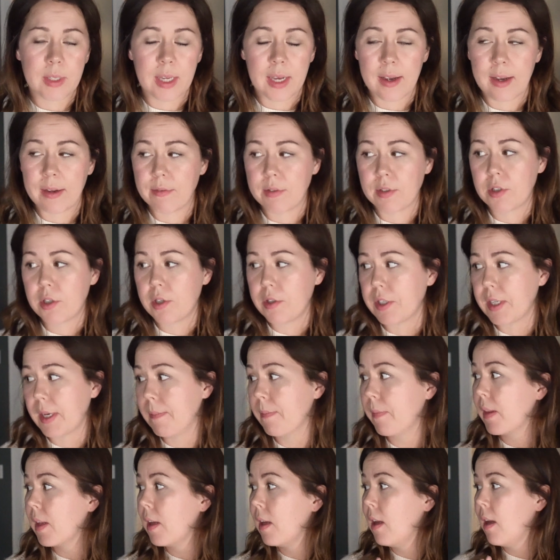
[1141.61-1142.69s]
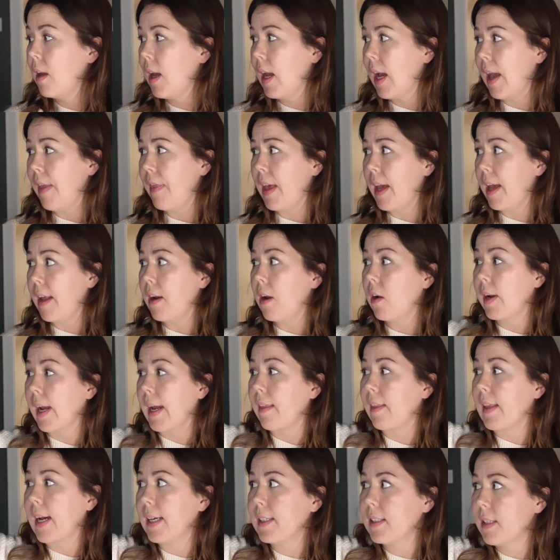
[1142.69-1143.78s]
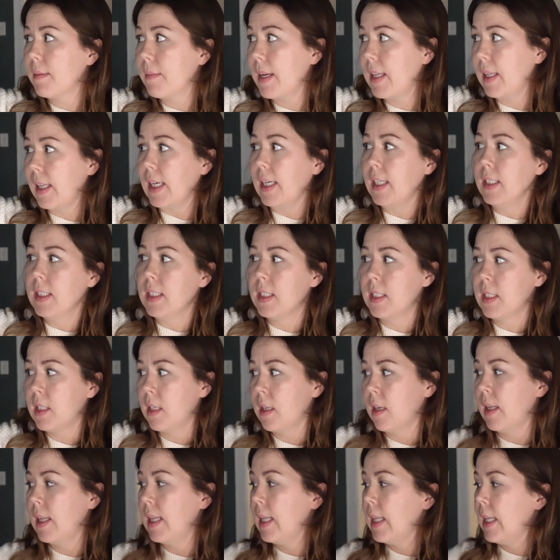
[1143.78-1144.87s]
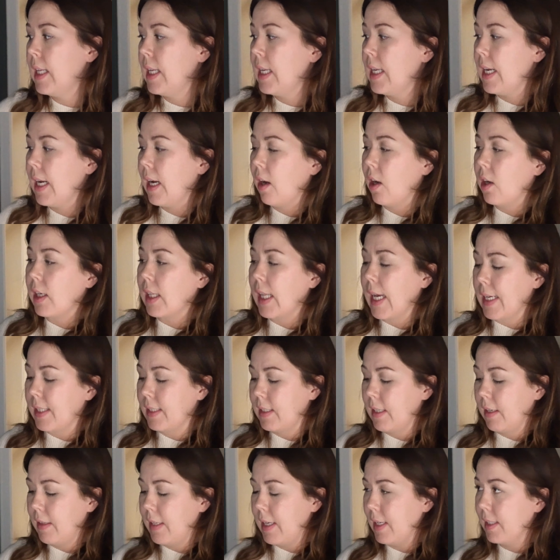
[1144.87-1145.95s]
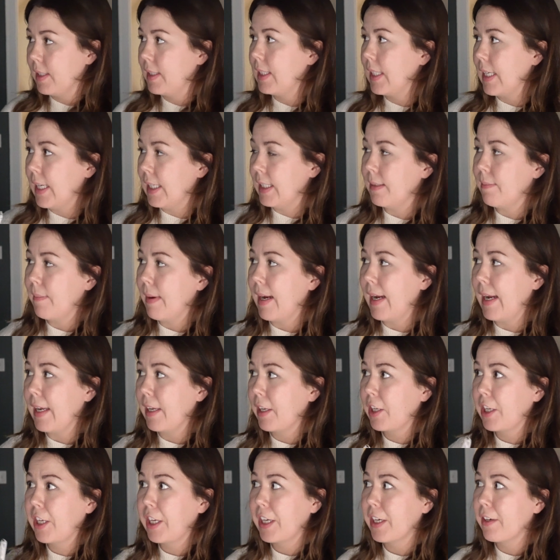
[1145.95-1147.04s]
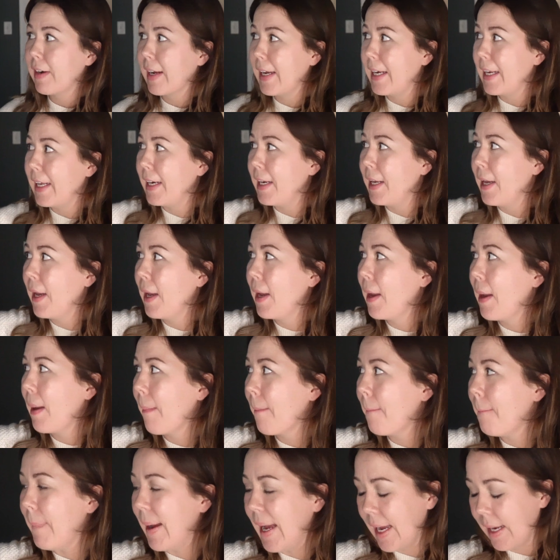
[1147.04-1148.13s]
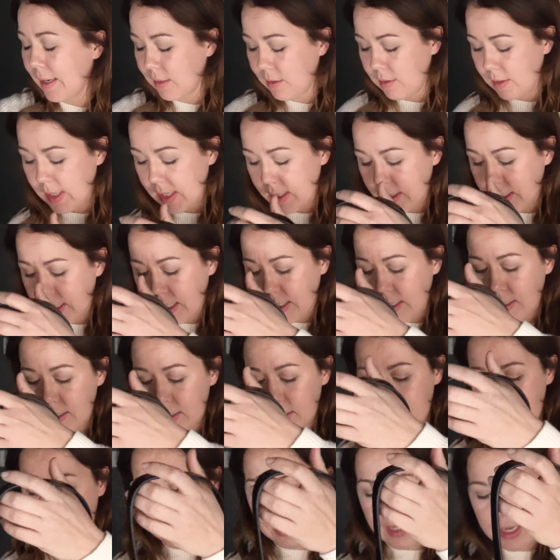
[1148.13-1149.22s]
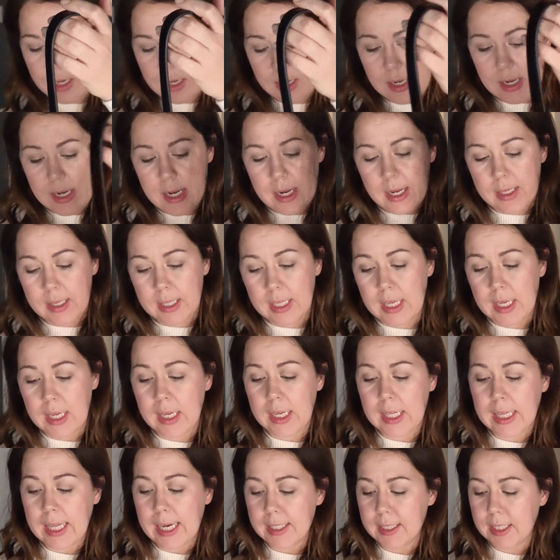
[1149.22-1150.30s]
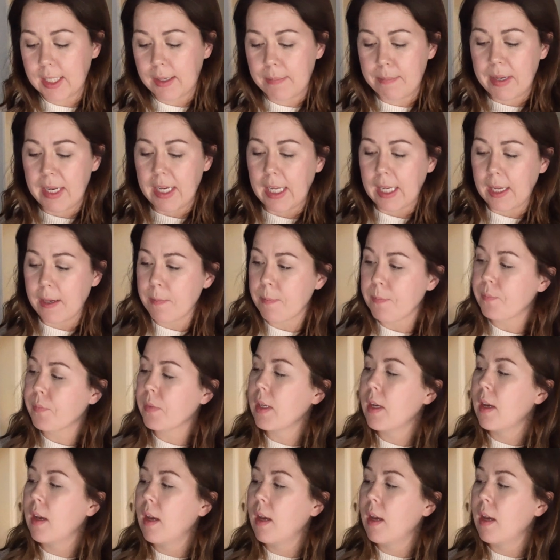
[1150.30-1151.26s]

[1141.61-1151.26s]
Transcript: yeah, I returned it. And then, okay, last on my list, or last on this, is my Curated bag. So this is the classic mini